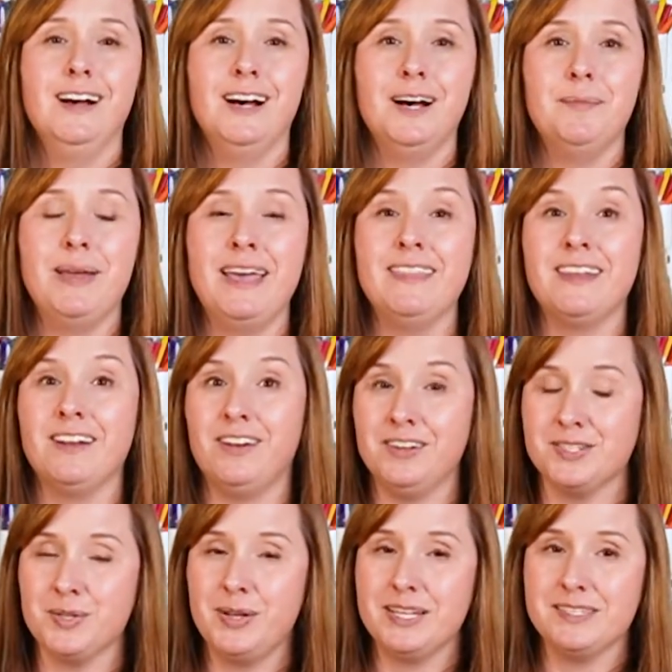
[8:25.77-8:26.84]
And then it
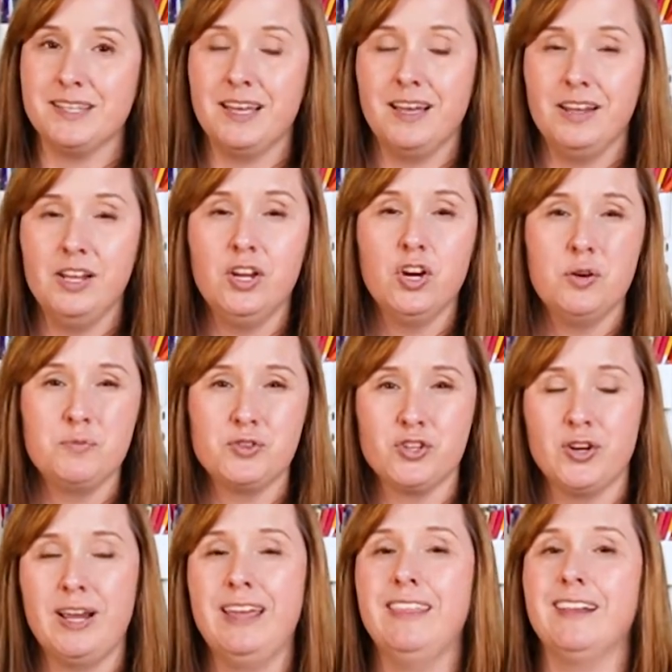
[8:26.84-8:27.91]
also has the honeycomb
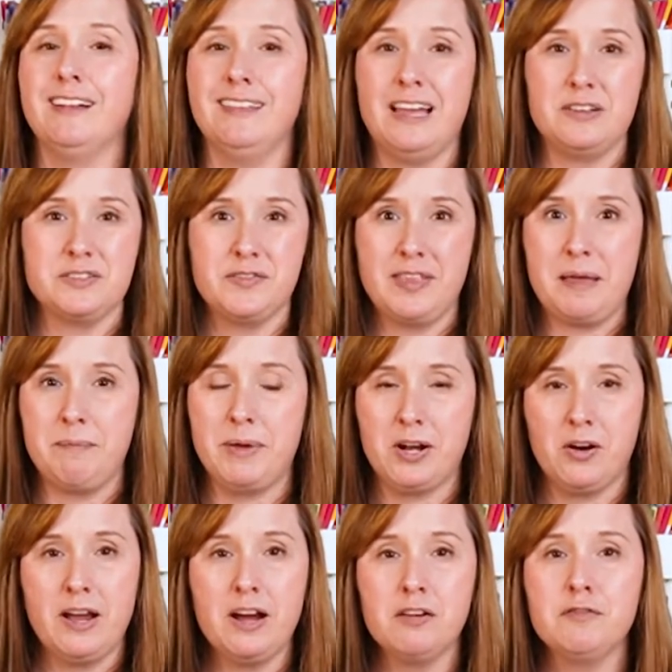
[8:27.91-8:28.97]
tray that allows for that
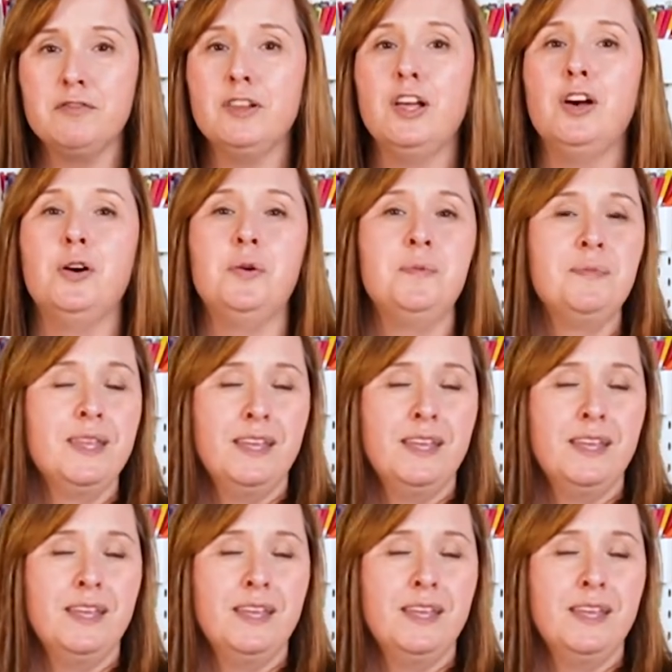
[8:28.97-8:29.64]
better airflow.